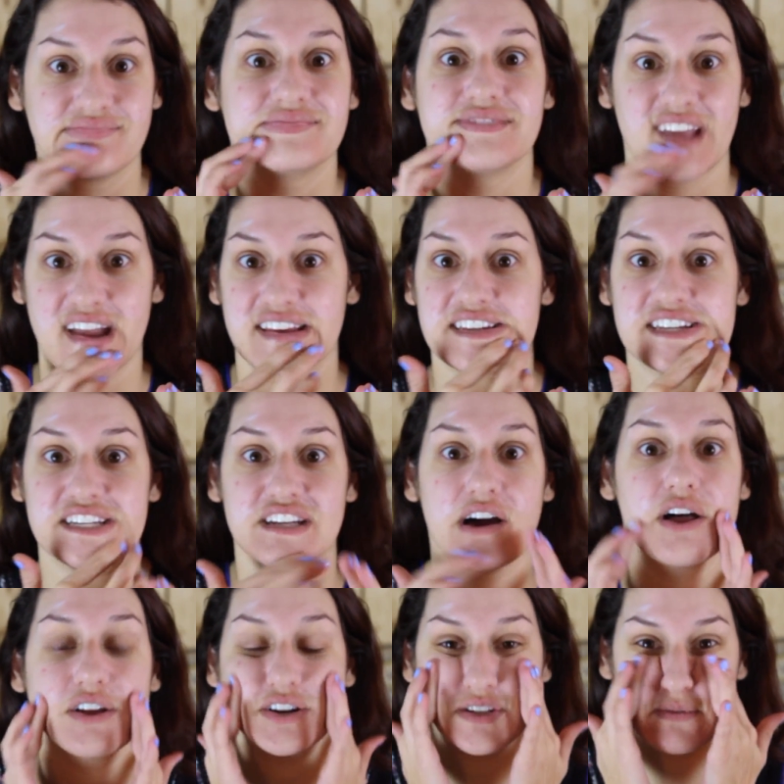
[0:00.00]

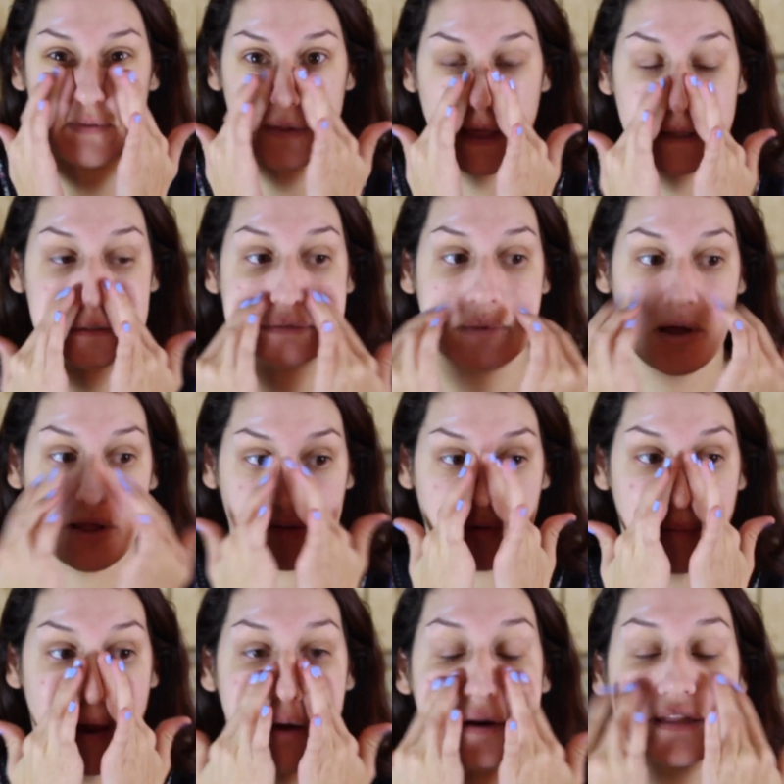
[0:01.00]
$19 for that small
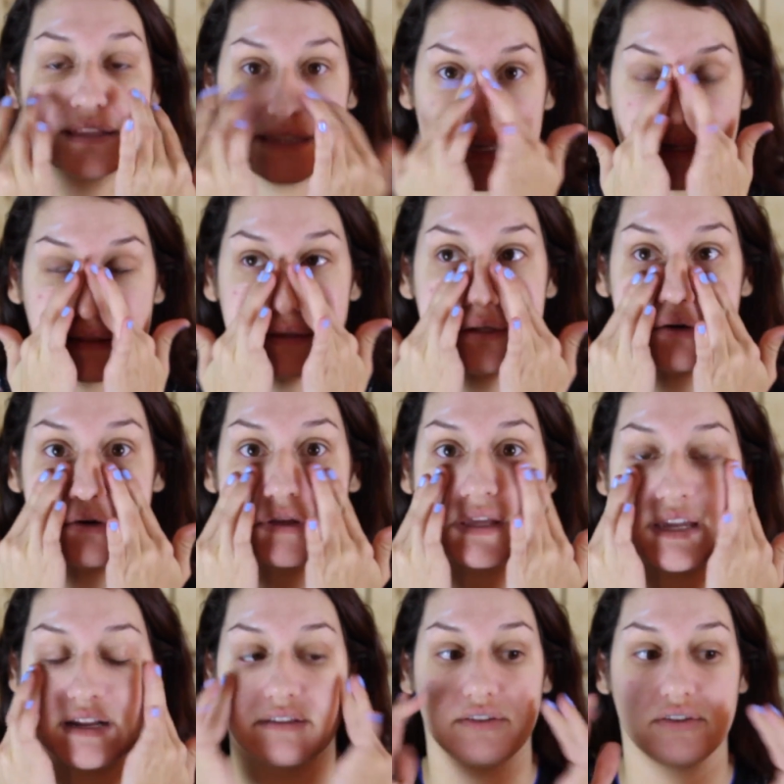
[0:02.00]
amount. It's like
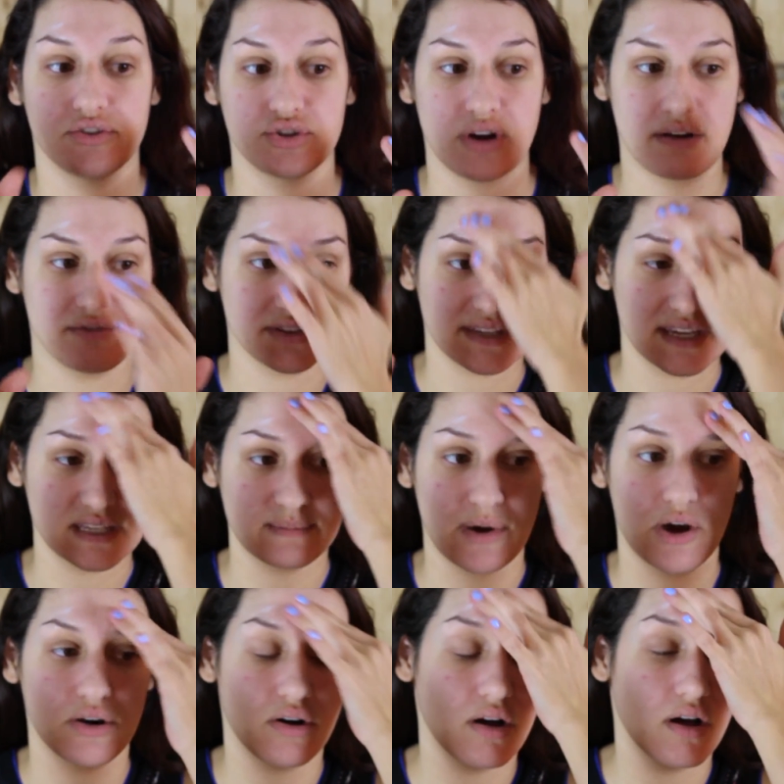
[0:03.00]
literally in a little travel size
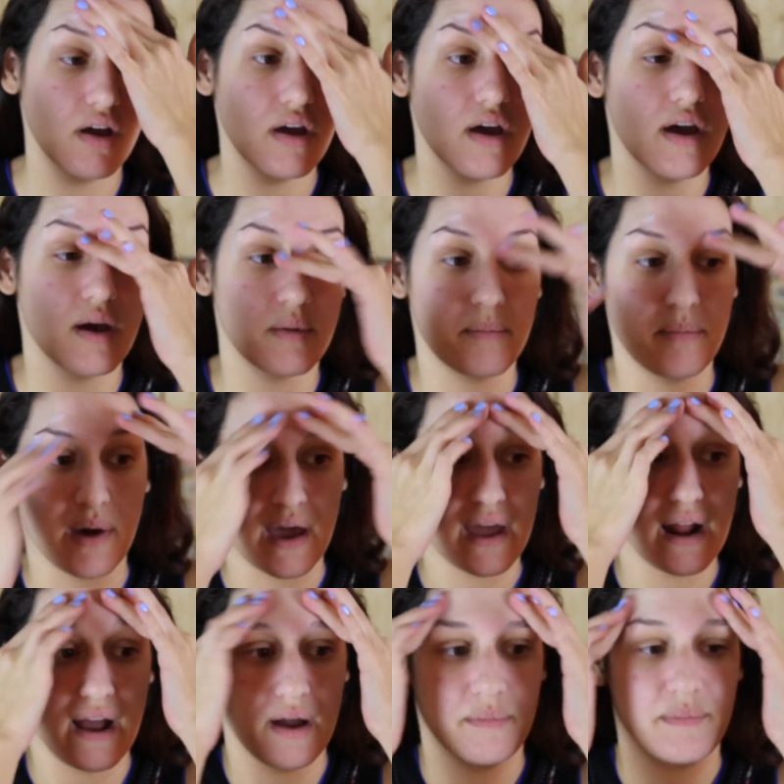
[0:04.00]
bottle.
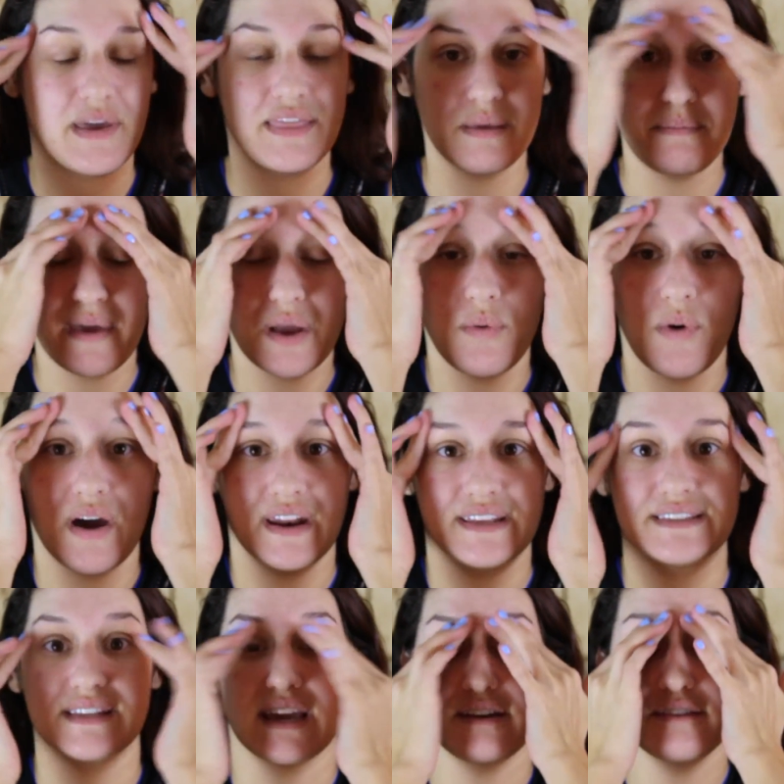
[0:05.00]
But, and the big one
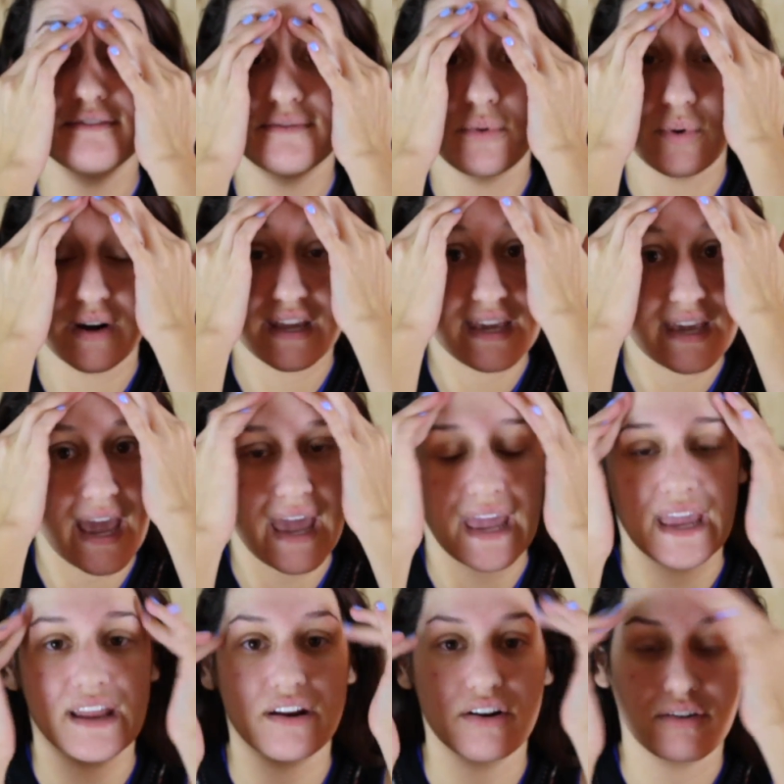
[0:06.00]
is like
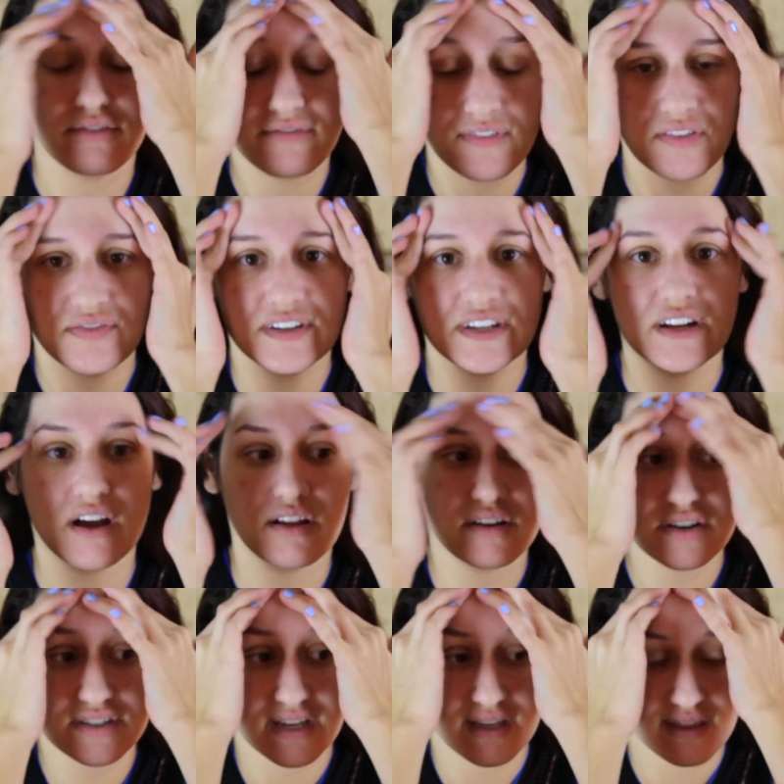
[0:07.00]
$48 or
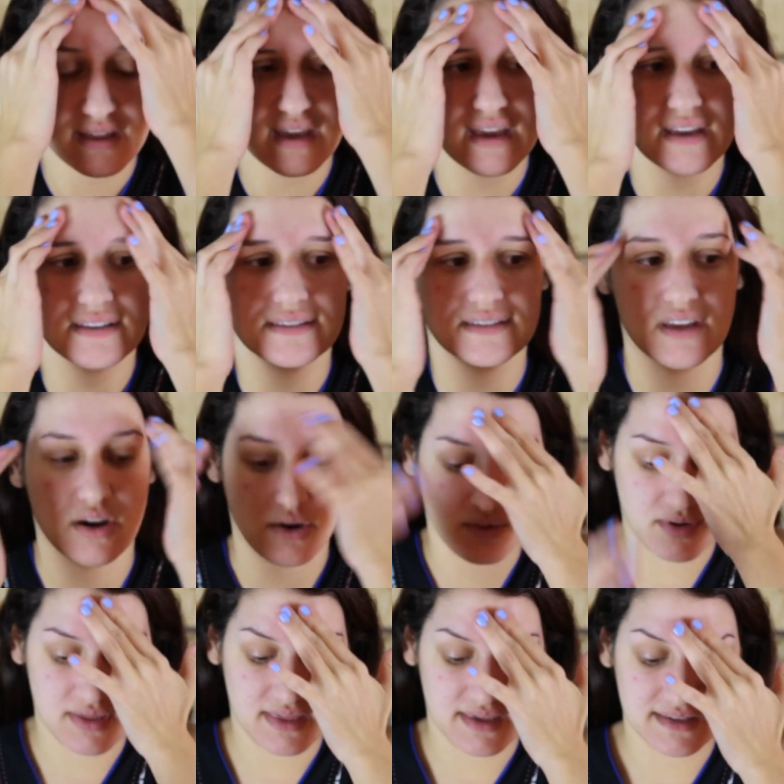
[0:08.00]
$50, I think.
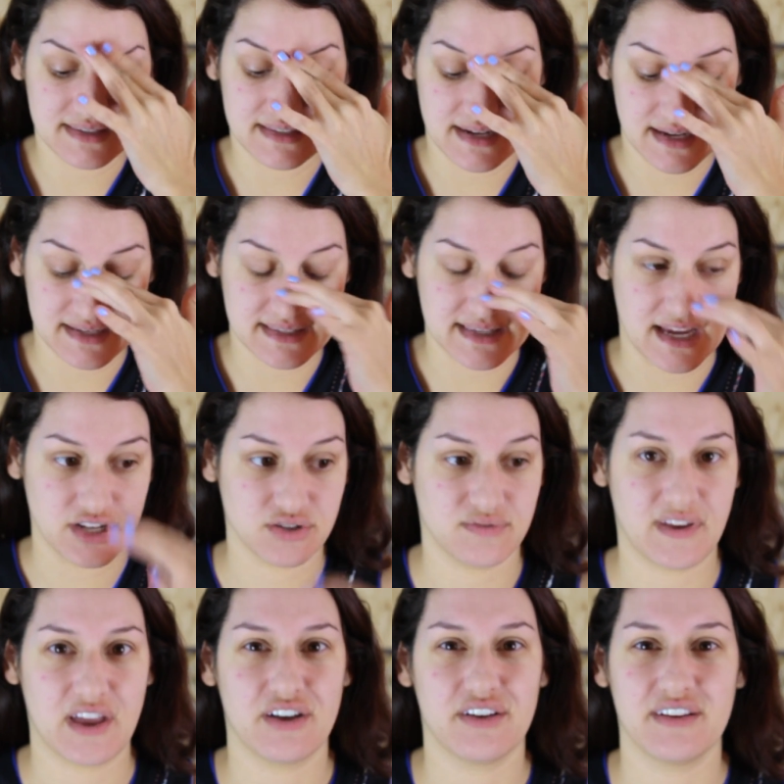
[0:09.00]
So this NYX Angel
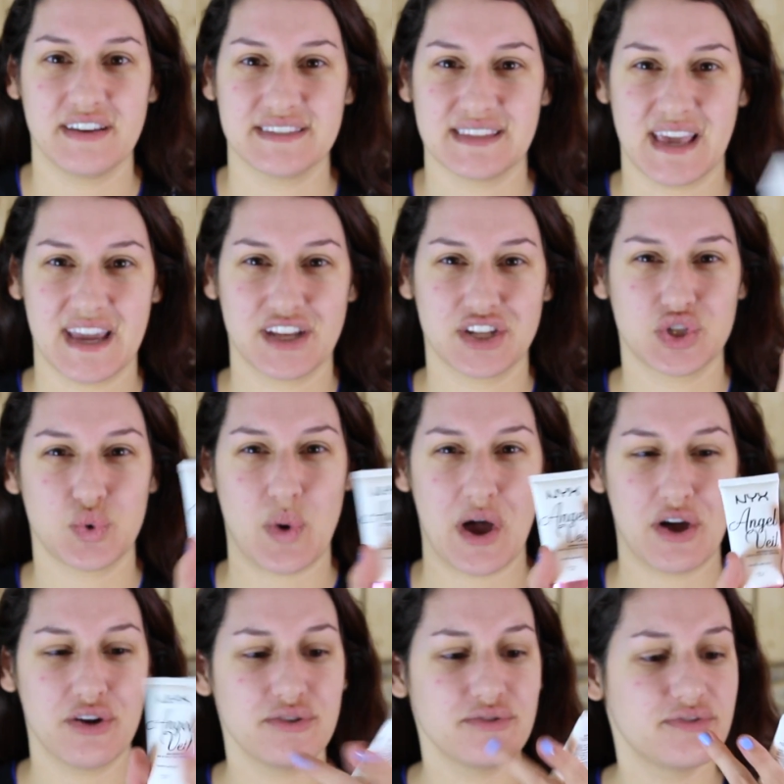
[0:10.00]
Veil is like
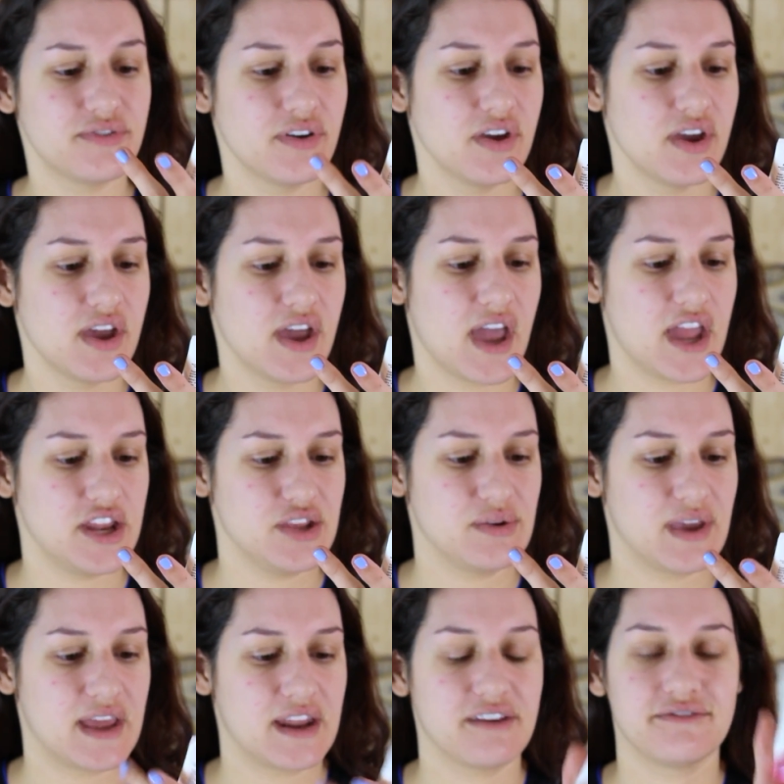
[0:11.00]
$12 and you
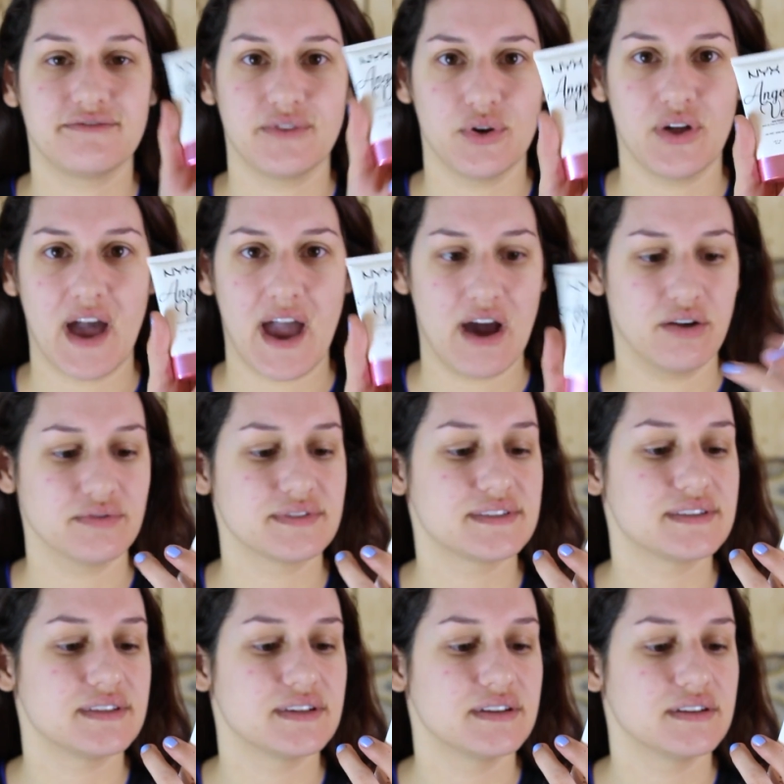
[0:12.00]
get a full
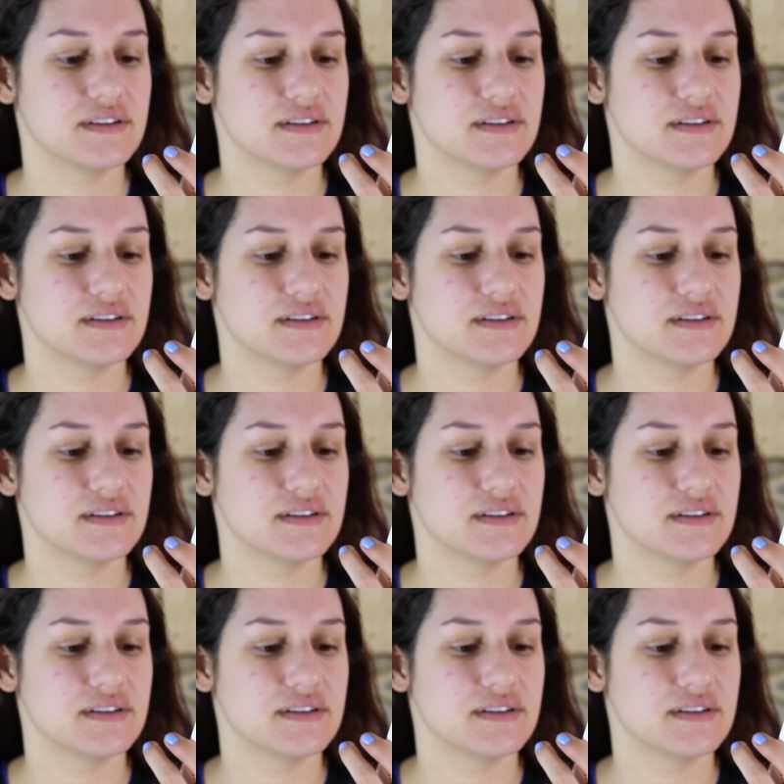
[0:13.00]
ounce.